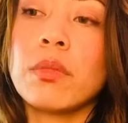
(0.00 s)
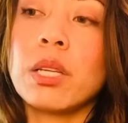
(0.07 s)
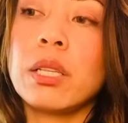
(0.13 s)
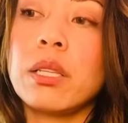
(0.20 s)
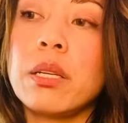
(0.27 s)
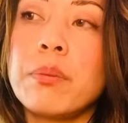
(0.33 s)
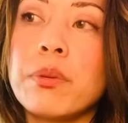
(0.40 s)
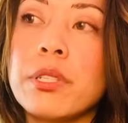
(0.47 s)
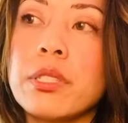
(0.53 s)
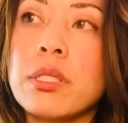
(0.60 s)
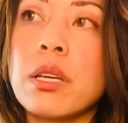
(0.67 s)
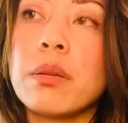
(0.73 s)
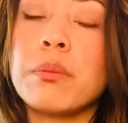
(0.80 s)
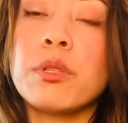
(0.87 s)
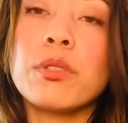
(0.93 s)
Libra,
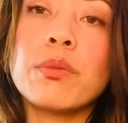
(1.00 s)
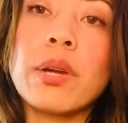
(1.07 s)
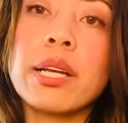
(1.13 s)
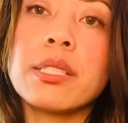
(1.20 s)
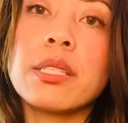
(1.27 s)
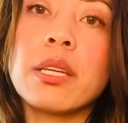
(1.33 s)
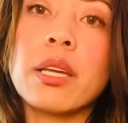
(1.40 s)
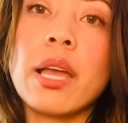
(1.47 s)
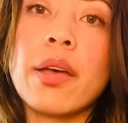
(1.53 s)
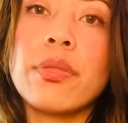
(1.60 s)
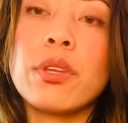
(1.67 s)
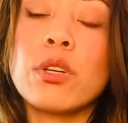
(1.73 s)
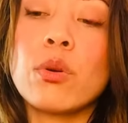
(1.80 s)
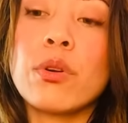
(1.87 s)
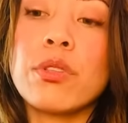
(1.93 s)
Sun, Moon, Rising, and
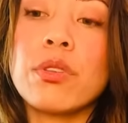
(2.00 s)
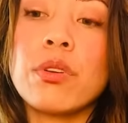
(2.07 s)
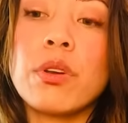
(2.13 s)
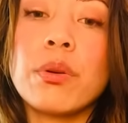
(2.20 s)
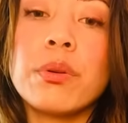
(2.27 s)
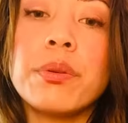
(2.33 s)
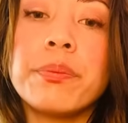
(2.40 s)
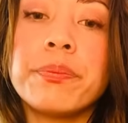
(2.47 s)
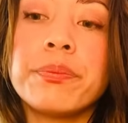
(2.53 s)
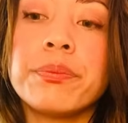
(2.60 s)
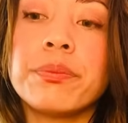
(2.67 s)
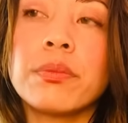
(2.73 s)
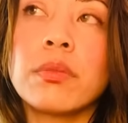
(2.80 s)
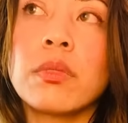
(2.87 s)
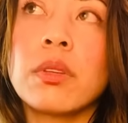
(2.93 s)
the North Node.
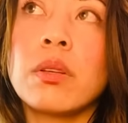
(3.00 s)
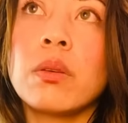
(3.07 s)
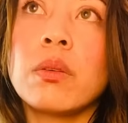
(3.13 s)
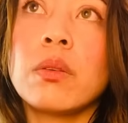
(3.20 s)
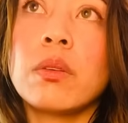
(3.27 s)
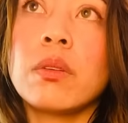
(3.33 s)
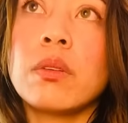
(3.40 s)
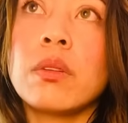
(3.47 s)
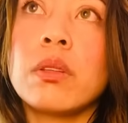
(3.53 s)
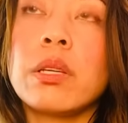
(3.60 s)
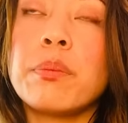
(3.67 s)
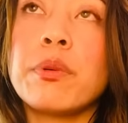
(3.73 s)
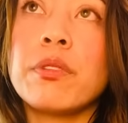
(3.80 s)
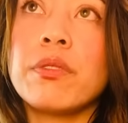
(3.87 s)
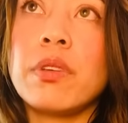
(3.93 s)

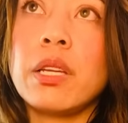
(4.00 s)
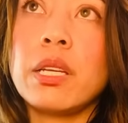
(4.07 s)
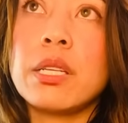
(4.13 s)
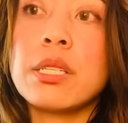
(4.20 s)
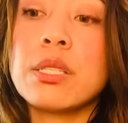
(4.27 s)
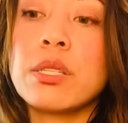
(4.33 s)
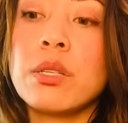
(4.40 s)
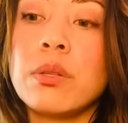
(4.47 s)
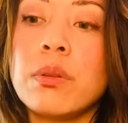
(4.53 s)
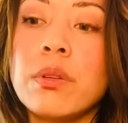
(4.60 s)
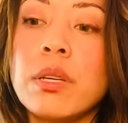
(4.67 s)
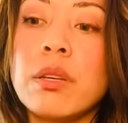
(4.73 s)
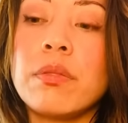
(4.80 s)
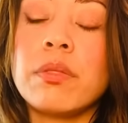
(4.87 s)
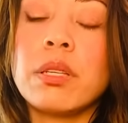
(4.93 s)
Libra, Venus too,
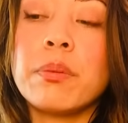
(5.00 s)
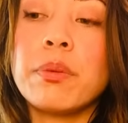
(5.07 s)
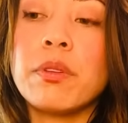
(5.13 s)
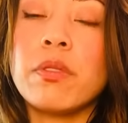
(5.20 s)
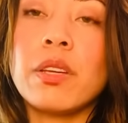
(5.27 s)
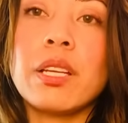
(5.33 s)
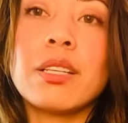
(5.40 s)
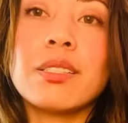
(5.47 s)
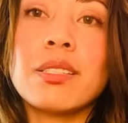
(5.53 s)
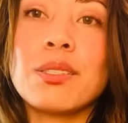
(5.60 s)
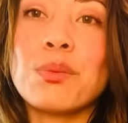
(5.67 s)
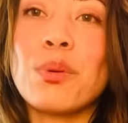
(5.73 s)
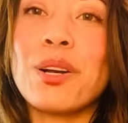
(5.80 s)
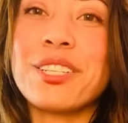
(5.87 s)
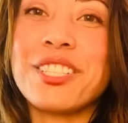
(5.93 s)
if Libra, Venus
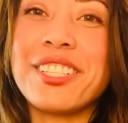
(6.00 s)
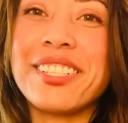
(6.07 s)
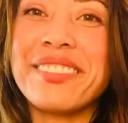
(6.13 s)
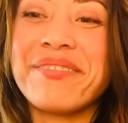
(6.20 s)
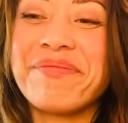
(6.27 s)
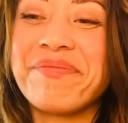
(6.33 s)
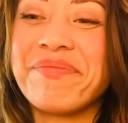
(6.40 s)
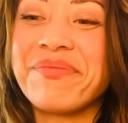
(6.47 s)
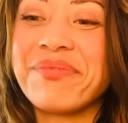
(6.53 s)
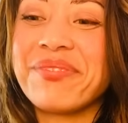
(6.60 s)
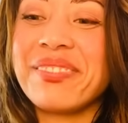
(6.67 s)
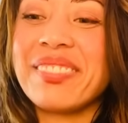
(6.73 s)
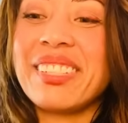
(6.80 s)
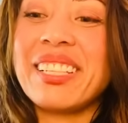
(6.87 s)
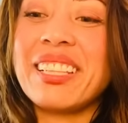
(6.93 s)
is watching.
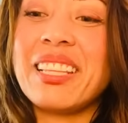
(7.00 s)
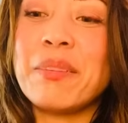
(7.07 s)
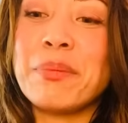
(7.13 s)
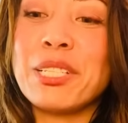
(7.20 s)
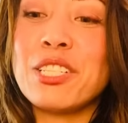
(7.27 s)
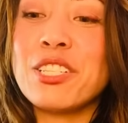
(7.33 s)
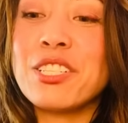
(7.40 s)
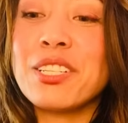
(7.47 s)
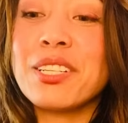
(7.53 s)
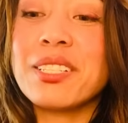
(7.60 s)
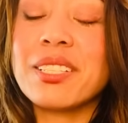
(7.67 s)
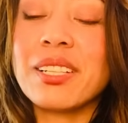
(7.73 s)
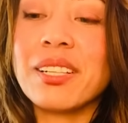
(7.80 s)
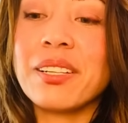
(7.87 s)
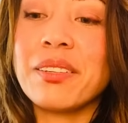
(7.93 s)
The Magician
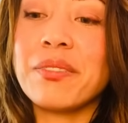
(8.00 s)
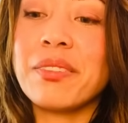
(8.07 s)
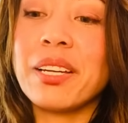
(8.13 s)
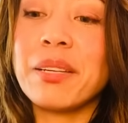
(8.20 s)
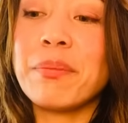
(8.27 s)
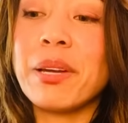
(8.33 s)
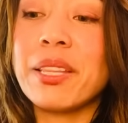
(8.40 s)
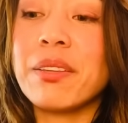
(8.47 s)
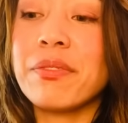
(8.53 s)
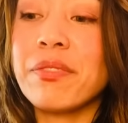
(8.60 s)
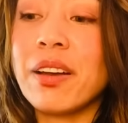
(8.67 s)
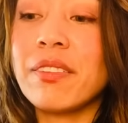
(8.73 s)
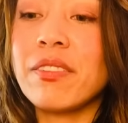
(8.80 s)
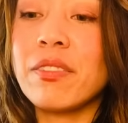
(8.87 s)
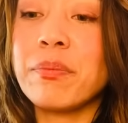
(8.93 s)
is clarified by the
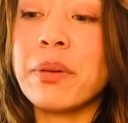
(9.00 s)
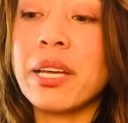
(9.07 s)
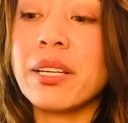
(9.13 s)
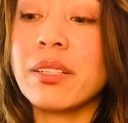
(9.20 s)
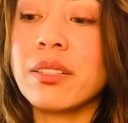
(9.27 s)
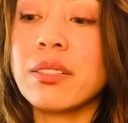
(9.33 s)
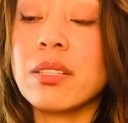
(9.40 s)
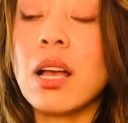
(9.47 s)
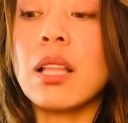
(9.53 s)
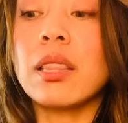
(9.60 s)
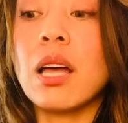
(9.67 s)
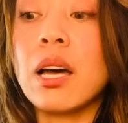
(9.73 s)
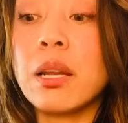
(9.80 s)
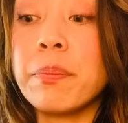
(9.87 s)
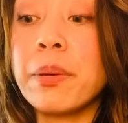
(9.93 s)
Five of Pentacles, a
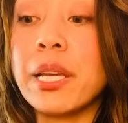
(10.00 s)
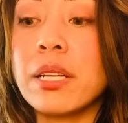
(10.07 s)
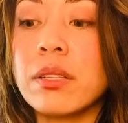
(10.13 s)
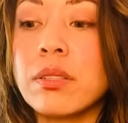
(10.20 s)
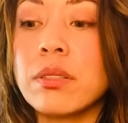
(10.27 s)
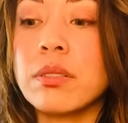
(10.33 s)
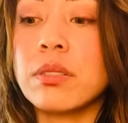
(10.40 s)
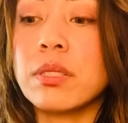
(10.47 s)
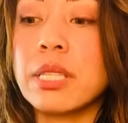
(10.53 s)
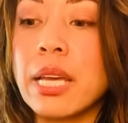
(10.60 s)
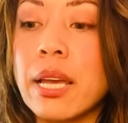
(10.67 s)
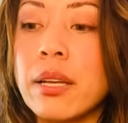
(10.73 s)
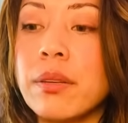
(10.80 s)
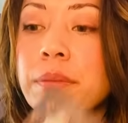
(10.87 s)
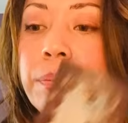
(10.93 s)
lot of Pentacles,
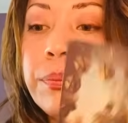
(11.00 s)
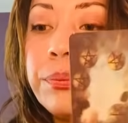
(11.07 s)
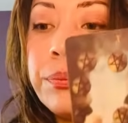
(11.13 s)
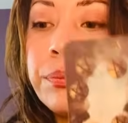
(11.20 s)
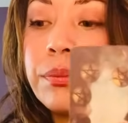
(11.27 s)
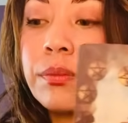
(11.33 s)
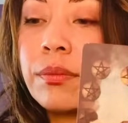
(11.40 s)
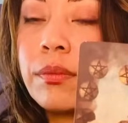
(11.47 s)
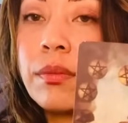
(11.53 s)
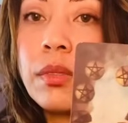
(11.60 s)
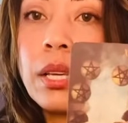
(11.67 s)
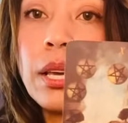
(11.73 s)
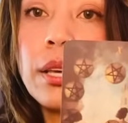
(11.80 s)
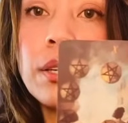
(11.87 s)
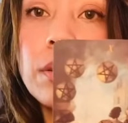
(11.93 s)
10.
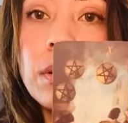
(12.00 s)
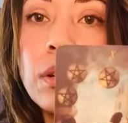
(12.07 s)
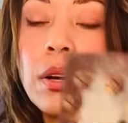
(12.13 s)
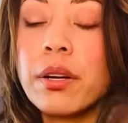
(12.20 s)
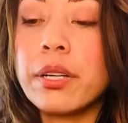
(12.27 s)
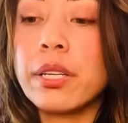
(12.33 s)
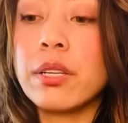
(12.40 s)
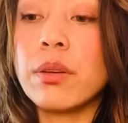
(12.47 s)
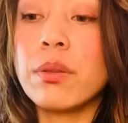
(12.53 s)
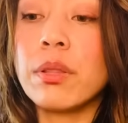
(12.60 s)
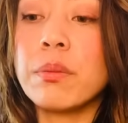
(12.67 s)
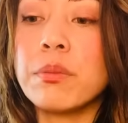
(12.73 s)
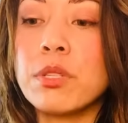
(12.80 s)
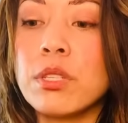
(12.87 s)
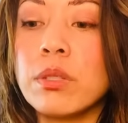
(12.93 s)
Okay, you could already know
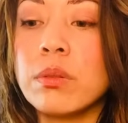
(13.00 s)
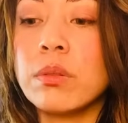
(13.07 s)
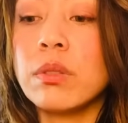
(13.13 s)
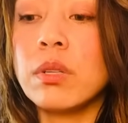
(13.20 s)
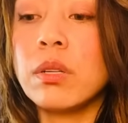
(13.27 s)
them too.